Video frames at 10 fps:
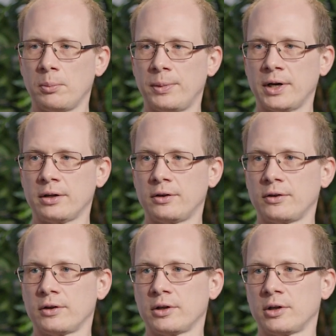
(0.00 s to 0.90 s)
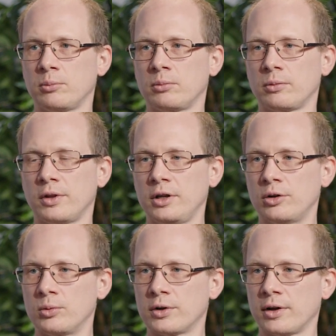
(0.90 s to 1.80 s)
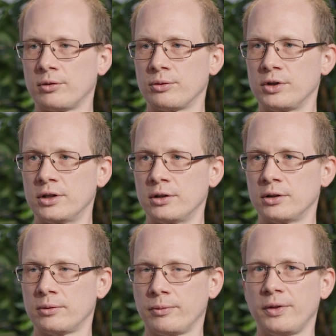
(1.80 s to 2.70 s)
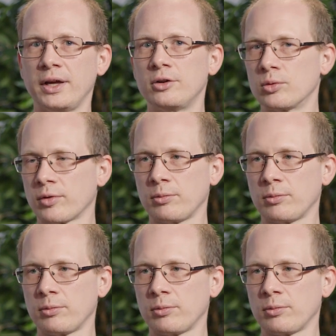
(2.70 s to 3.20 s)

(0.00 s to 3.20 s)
but they don't